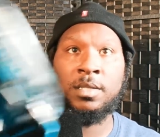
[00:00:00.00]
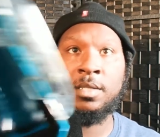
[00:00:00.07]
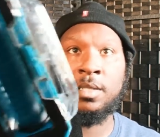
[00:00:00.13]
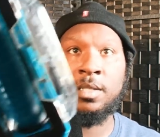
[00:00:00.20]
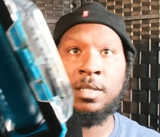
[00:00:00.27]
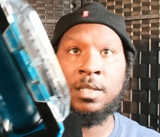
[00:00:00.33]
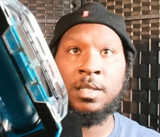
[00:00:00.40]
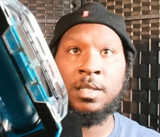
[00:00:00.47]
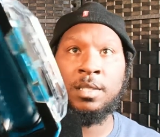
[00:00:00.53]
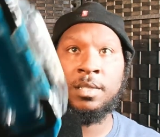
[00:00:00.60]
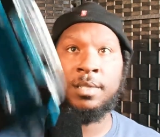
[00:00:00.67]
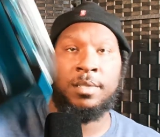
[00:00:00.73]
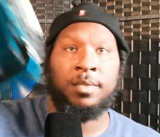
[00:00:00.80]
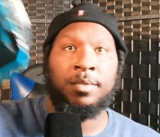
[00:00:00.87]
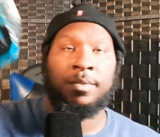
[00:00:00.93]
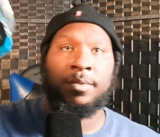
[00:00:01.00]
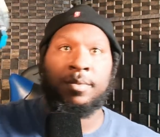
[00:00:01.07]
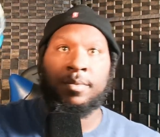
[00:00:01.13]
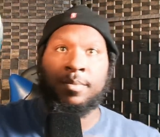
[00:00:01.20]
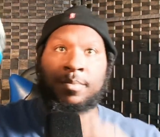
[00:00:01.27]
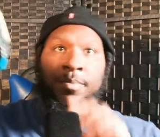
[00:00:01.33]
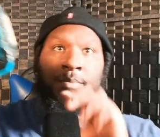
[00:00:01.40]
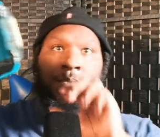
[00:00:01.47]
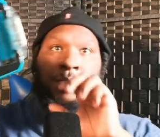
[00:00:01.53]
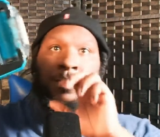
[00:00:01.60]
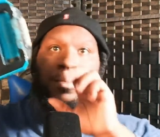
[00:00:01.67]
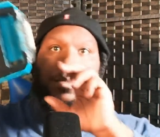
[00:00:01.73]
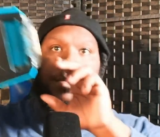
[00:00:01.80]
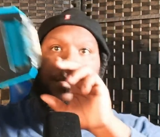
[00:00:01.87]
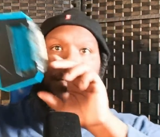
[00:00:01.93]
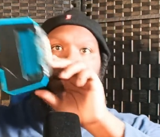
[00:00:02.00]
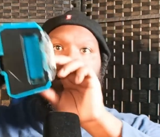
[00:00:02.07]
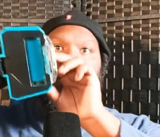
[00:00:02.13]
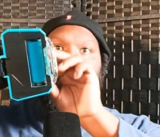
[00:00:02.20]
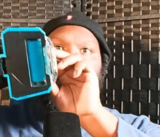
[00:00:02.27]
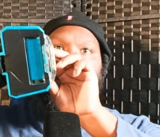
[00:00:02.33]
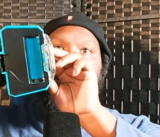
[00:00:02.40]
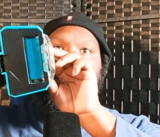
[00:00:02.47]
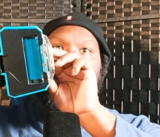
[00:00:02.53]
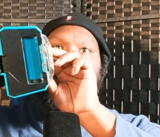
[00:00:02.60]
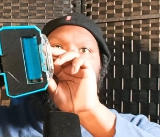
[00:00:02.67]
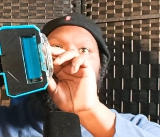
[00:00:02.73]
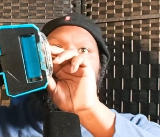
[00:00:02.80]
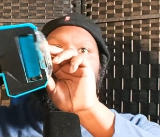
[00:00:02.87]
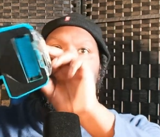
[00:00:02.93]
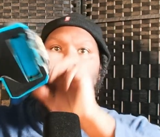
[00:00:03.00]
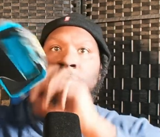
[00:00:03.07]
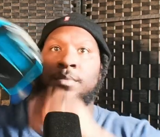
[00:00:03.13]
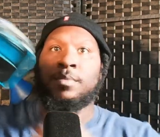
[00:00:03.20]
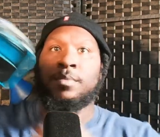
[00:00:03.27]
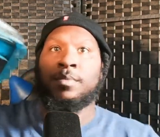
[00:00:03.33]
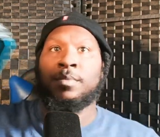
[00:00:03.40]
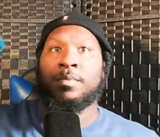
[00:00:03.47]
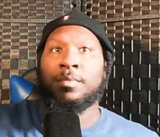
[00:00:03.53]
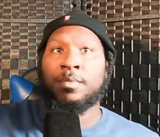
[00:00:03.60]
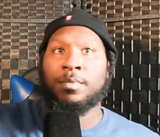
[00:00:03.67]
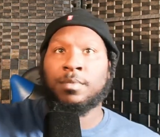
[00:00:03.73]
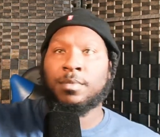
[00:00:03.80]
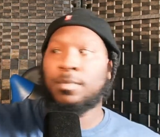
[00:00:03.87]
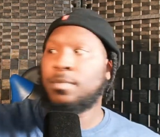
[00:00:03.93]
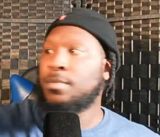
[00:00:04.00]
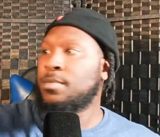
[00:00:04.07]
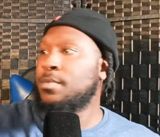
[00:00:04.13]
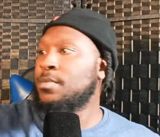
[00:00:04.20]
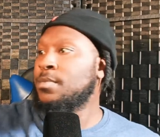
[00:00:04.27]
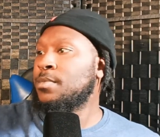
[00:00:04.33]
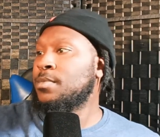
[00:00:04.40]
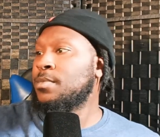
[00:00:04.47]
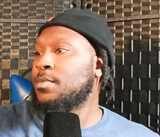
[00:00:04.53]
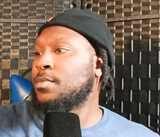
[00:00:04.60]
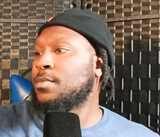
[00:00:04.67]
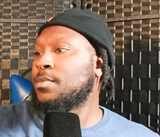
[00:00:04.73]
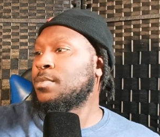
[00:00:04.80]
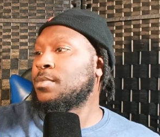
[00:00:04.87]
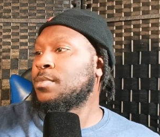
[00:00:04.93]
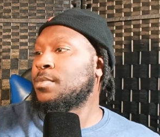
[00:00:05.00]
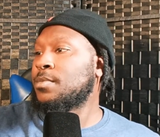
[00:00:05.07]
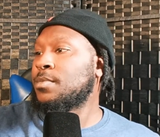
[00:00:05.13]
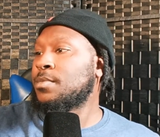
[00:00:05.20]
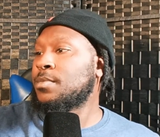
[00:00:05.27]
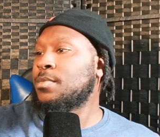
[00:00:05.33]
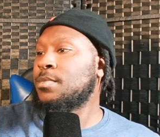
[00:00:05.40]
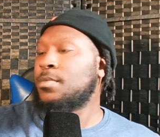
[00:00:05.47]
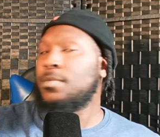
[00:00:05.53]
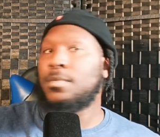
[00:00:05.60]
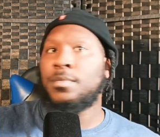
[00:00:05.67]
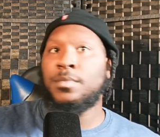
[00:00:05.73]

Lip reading: No one is speaking in this clip.